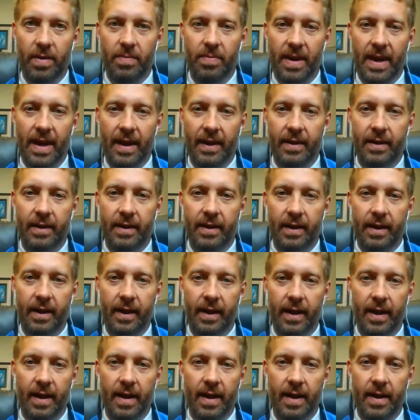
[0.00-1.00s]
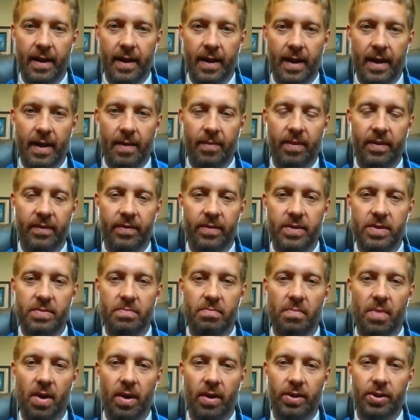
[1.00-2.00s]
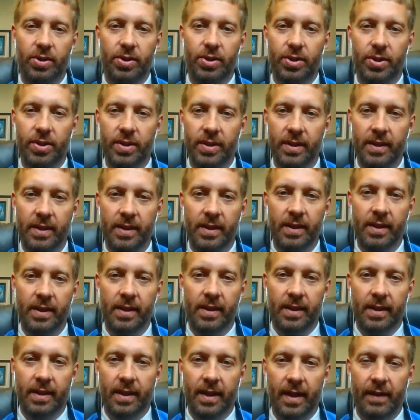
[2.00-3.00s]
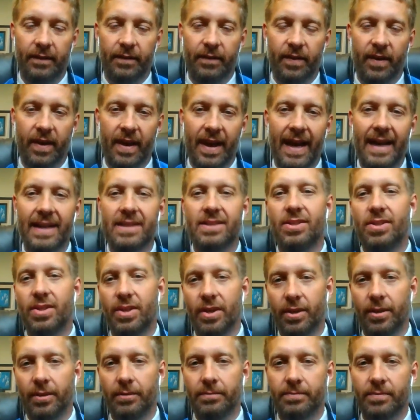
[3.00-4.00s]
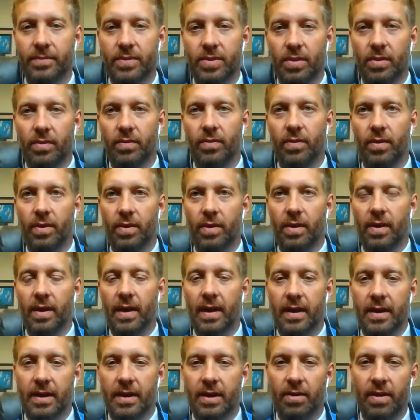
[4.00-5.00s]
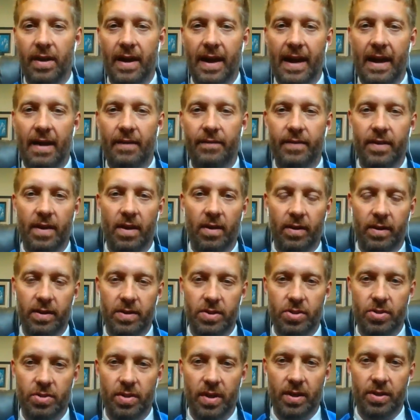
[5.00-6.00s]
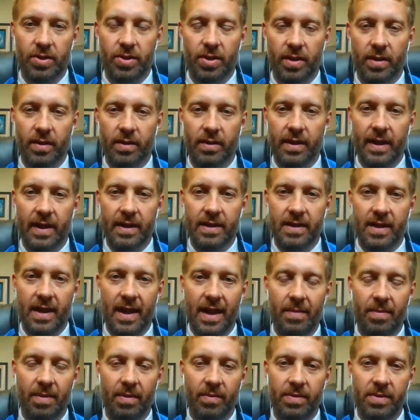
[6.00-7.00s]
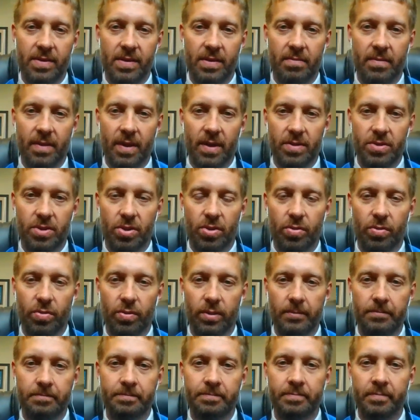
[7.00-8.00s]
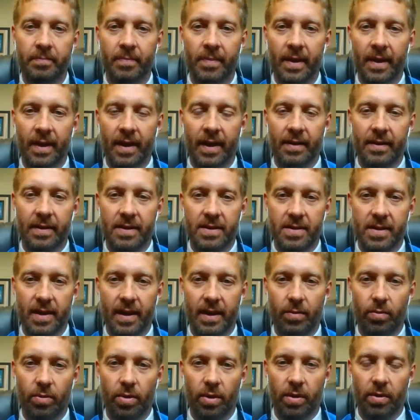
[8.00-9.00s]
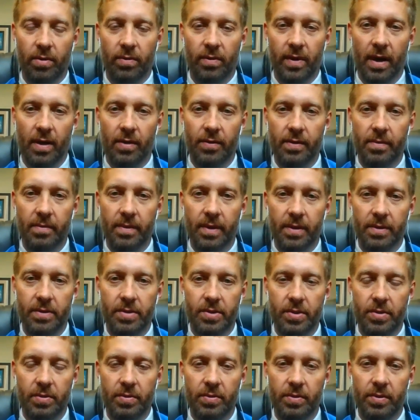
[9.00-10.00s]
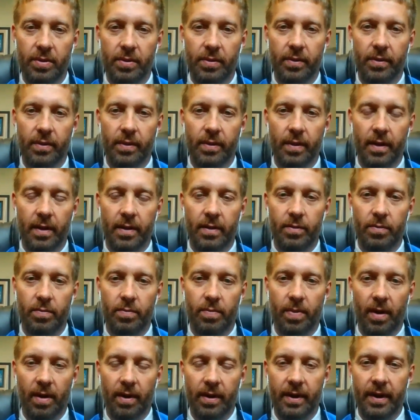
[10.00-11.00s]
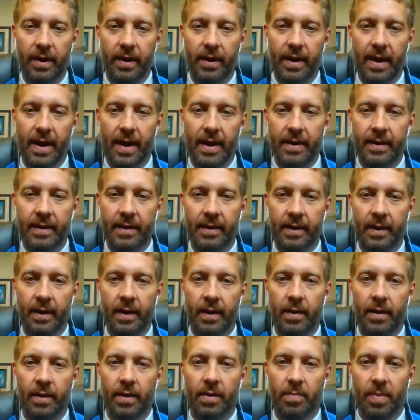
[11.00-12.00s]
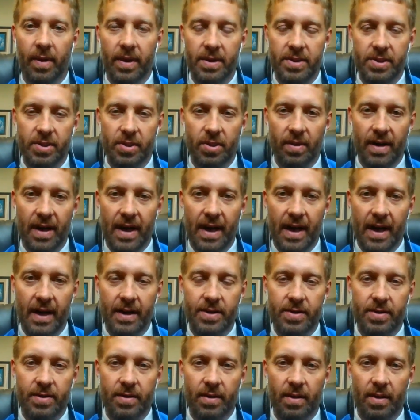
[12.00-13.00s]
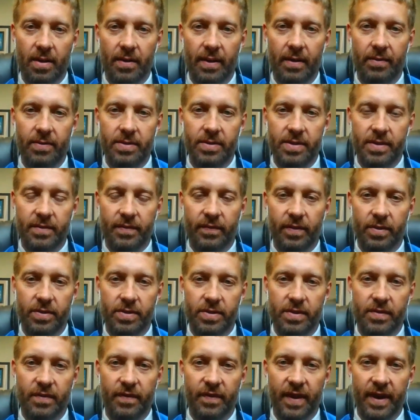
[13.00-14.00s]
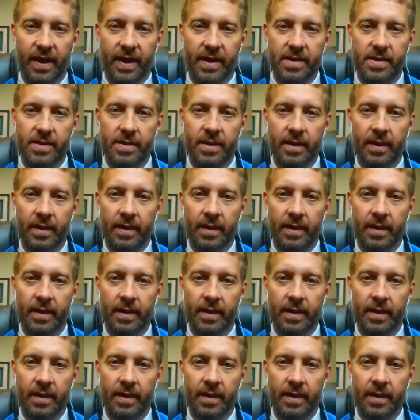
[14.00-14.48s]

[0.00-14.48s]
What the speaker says: way back in, I believe it was March of last year. So we're on a year and a half now construction. At that time, it was the middle school and the site work around the middle school, the new parking lot, the bus garage, all that was the first phase.